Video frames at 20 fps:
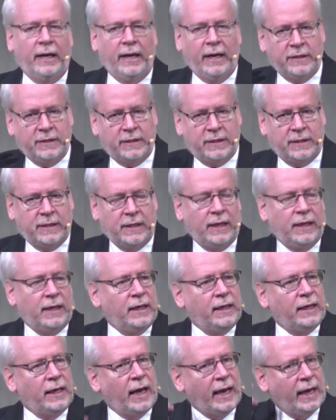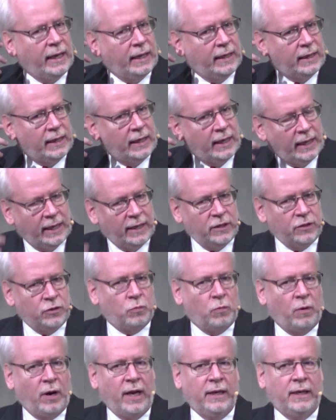is sitting at his
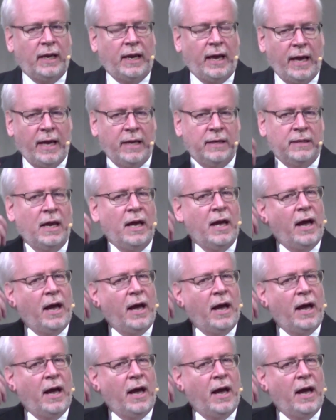right hand